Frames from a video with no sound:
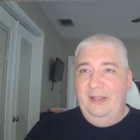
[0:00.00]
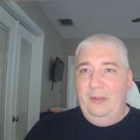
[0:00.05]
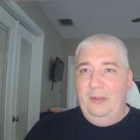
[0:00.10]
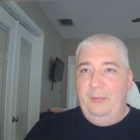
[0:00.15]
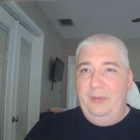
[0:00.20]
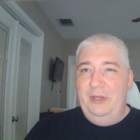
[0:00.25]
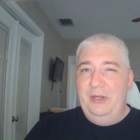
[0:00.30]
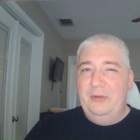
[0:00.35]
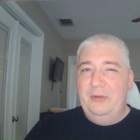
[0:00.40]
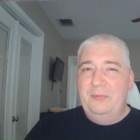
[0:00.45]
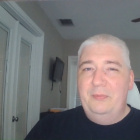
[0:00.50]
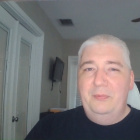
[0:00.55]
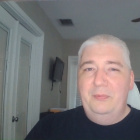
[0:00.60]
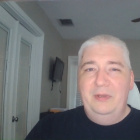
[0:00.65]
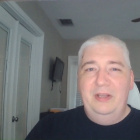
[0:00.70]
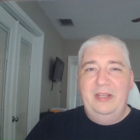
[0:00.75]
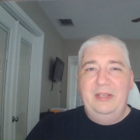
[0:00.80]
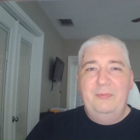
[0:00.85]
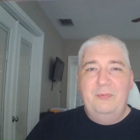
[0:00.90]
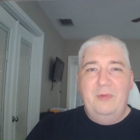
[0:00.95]
we don't
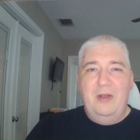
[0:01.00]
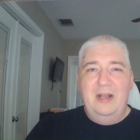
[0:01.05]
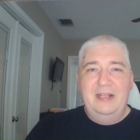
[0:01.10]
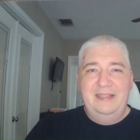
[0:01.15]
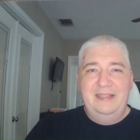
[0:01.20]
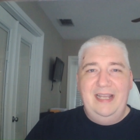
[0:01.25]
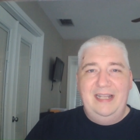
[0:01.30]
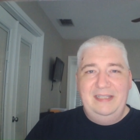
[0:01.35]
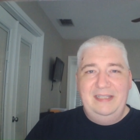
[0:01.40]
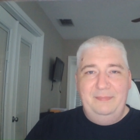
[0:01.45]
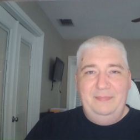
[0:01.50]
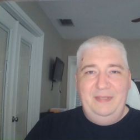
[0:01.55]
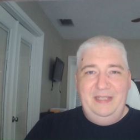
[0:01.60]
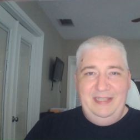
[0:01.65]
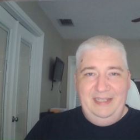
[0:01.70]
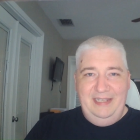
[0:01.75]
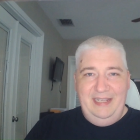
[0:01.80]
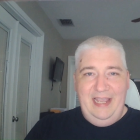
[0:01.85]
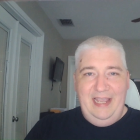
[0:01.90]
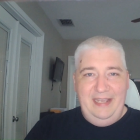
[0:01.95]
really want that to be
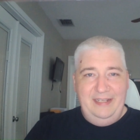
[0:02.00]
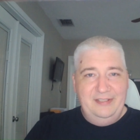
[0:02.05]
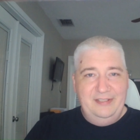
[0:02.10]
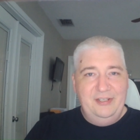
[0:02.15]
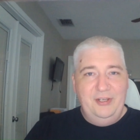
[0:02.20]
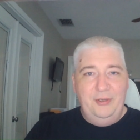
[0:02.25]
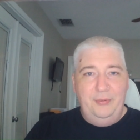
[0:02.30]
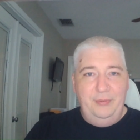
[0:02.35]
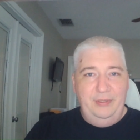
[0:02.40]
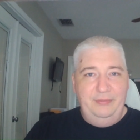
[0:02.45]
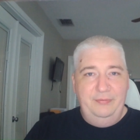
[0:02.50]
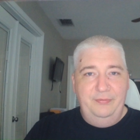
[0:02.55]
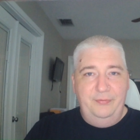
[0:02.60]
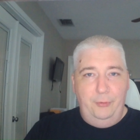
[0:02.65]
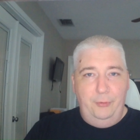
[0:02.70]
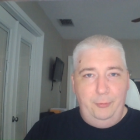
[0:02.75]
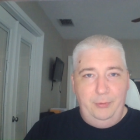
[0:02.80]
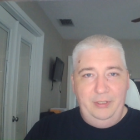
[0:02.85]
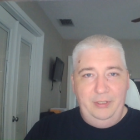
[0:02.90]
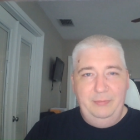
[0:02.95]
the case going
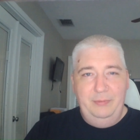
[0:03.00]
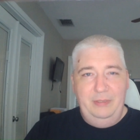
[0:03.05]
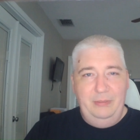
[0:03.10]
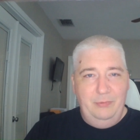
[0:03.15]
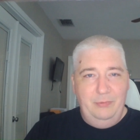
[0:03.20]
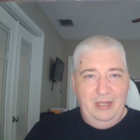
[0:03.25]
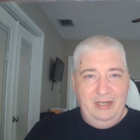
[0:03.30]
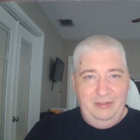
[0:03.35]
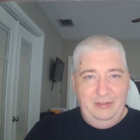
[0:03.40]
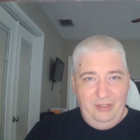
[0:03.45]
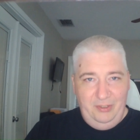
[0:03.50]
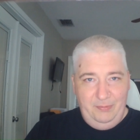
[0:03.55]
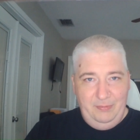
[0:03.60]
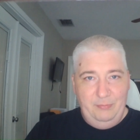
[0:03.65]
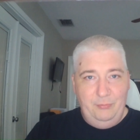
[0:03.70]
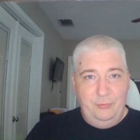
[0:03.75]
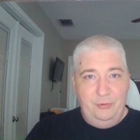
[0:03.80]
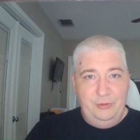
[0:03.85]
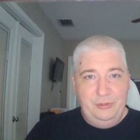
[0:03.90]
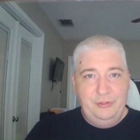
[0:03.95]
forward. We want a little bit
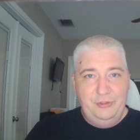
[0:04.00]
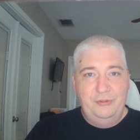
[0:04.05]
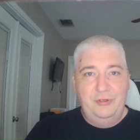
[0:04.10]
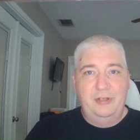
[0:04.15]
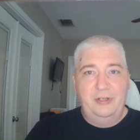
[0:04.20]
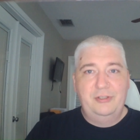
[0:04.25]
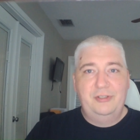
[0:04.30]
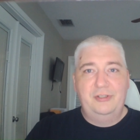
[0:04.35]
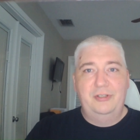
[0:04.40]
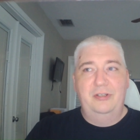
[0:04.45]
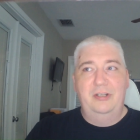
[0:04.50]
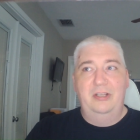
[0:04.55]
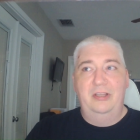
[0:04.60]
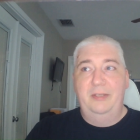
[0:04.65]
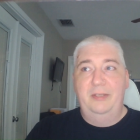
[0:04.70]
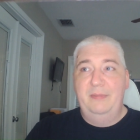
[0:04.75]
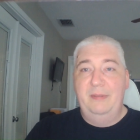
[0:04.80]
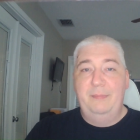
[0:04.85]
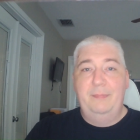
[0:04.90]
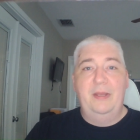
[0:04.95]
more structure, a
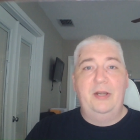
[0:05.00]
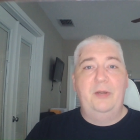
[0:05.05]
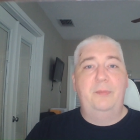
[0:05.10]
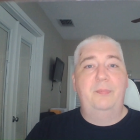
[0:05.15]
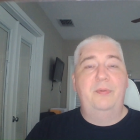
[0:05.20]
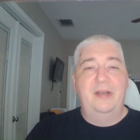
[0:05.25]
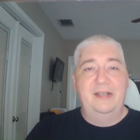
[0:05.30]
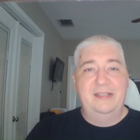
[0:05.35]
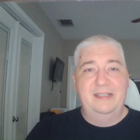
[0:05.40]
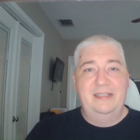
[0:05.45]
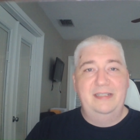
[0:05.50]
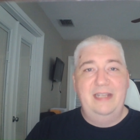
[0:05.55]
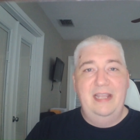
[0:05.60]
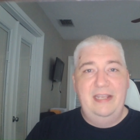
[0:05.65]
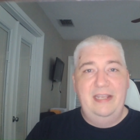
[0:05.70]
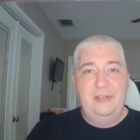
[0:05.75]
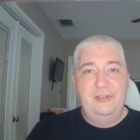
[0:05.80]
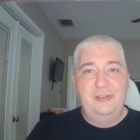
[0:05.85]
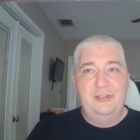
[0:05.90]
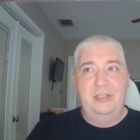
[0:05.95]
little bit better
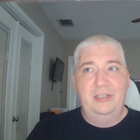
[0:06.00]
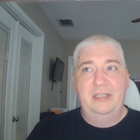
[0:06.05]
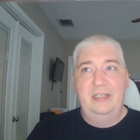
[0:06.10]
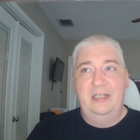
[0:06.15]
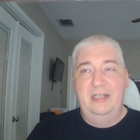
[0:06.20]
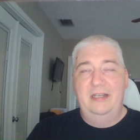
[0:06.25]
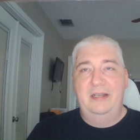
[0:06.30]
presentation.